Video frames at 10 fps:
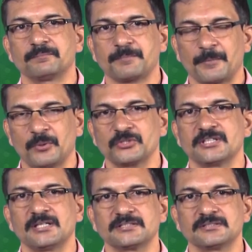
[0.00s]

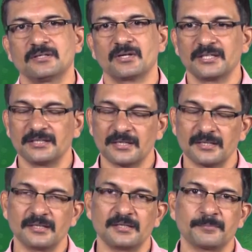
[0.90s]
proposals or
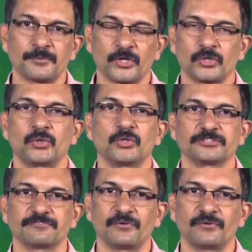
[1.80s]
other protocols